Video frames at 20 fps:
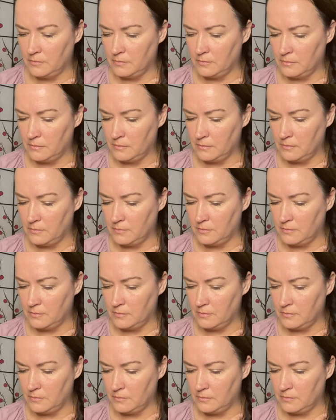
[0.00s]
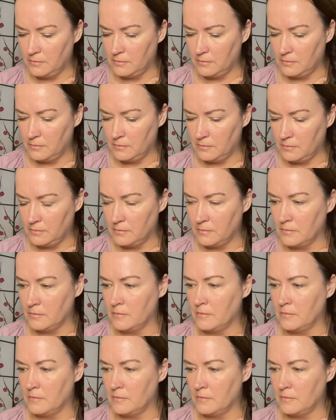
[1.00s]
Nothing is said.